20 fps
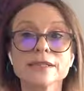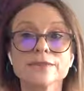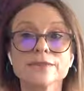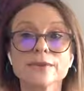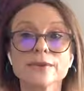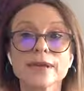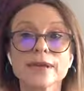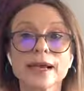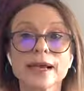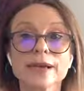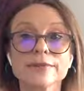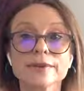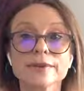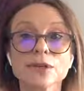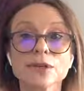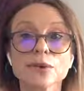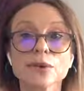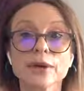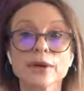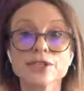see if we have
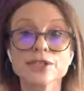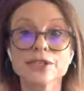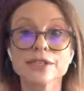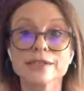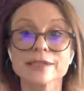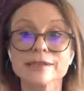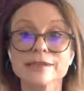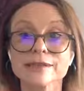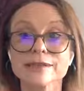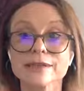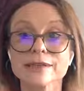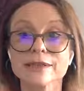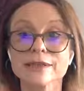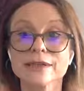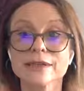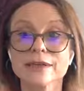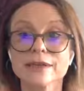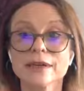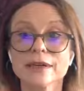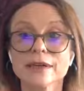any questions
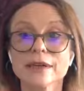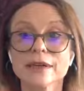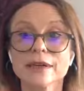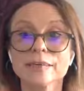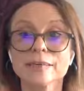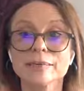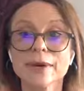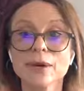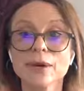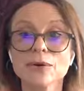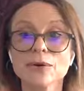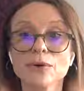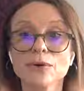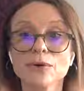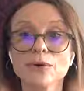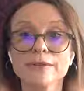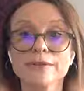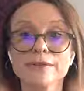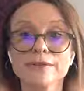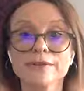about
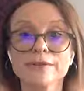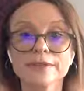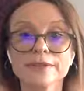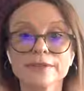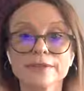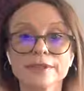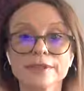grief.